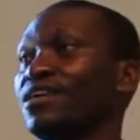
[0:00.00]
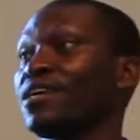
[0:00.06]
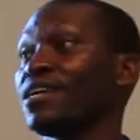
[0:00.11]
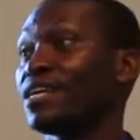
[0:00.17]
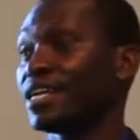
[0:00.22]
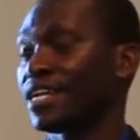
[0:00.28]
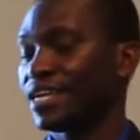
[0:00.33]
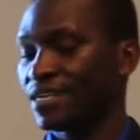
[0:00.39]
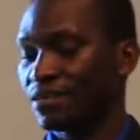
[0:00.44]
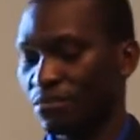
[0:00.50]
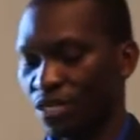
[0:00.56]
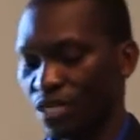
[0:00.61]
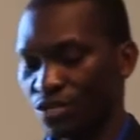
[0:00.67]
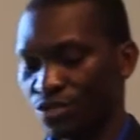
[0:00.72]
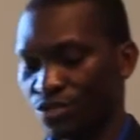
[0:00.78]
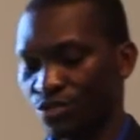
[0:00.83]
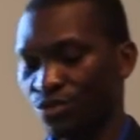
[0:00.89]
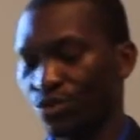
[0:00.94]
He led me
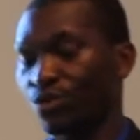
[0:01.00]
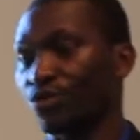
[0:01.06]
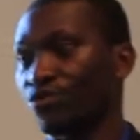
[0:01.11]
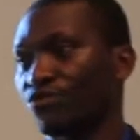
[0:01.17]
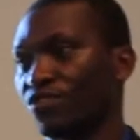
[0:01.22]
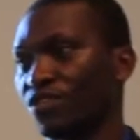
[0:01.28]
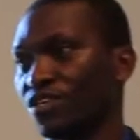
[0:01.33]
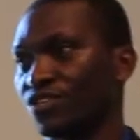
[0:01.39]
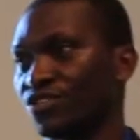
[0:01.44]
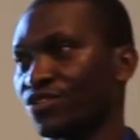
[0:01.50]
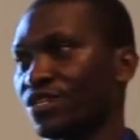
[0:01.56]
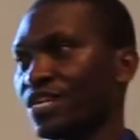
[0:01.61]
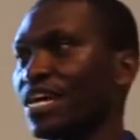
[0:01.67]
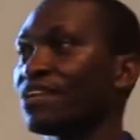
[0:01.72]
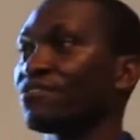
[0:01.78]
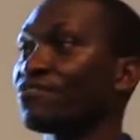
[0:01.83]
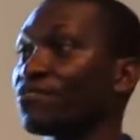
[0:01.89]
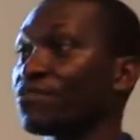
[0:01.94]
into confession.
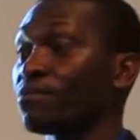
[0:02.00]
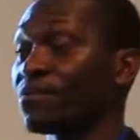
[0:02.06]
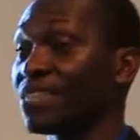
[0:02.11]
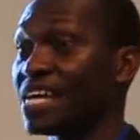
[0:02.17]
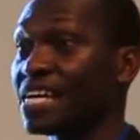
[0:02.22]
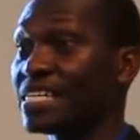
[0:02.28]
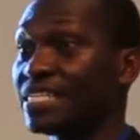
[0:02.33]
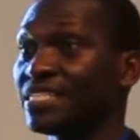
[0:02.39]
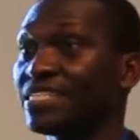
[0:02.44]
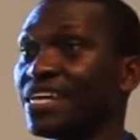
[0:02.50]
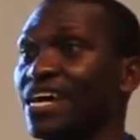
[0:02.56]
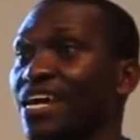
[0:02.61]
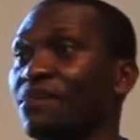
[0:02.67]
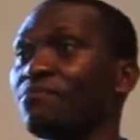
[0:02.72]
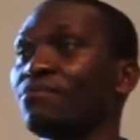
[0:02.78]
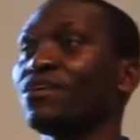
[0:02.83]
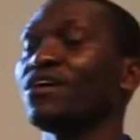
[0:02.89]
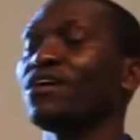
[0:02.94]
And from that
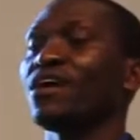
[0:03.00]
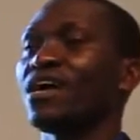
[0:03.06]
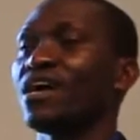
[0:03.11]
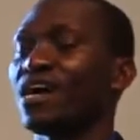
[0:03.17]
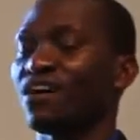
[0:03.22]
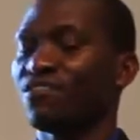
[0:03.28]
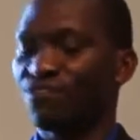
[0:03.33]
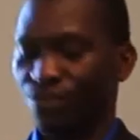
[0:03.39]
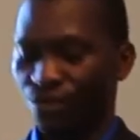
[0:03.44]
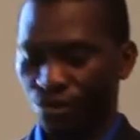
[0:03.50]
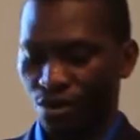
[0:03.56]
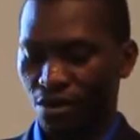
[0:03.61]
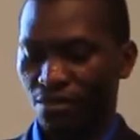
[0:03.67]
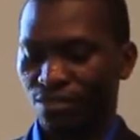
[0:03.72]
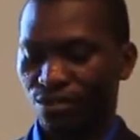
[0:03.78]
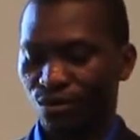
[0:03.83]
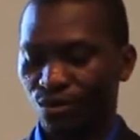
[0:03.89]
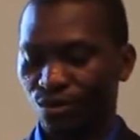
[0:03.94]
time, I've
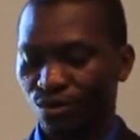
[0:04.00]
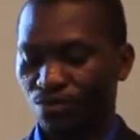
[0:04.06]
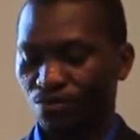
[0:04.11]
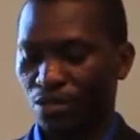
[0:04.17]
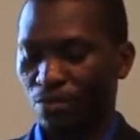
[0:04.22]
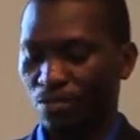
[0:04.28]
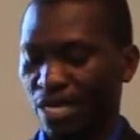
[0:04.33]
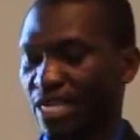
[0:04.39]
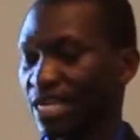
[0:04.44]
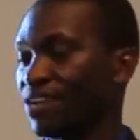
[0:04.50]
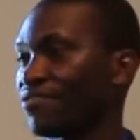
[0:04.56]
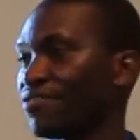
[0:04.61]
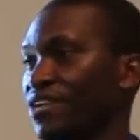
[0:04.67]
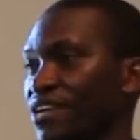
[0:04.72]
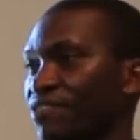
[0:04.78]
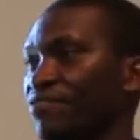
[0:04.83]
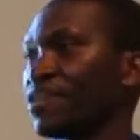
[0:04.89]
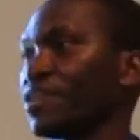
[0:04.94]
gone through, but
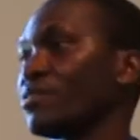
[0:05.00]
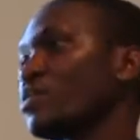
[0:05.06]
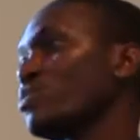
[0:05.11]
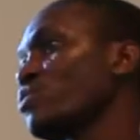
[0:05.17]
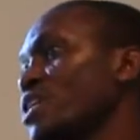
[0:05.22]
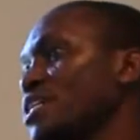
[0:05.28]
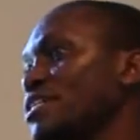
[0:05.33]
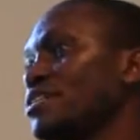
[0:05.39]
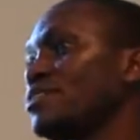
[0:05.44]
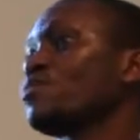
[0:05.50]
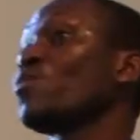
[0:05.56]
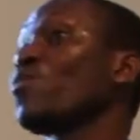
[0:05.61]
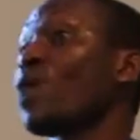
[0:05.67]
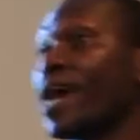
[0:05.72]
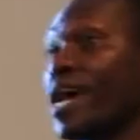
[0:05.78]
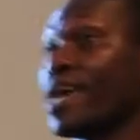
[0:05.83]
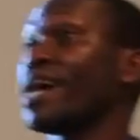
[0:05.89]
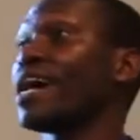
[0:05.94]
I've never regretted
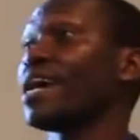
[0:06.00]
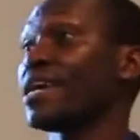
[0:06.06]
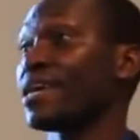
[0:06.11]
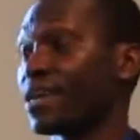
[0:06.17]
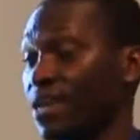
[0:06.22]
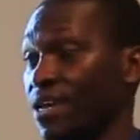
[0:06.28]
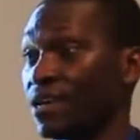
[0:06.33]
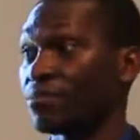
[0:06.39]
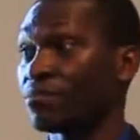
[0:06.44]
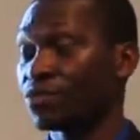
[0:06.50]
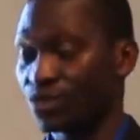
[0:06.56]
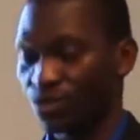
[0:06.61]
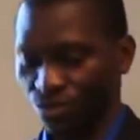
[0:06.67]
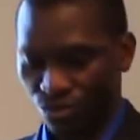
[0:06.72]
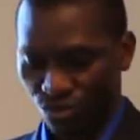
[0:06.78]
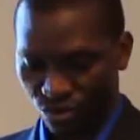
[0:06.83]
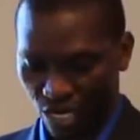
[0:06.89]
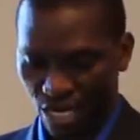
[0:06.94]
why I came to
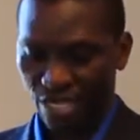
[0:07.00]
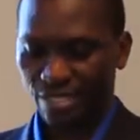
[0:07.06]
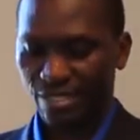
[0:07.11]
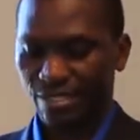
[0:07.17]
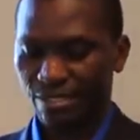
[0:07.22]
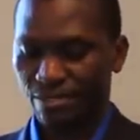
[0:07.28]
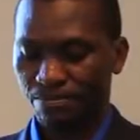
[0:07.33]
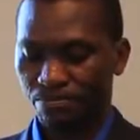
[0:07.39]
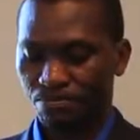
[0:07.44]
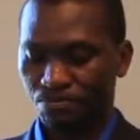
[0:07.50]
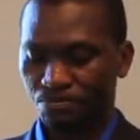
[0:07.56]
Christ.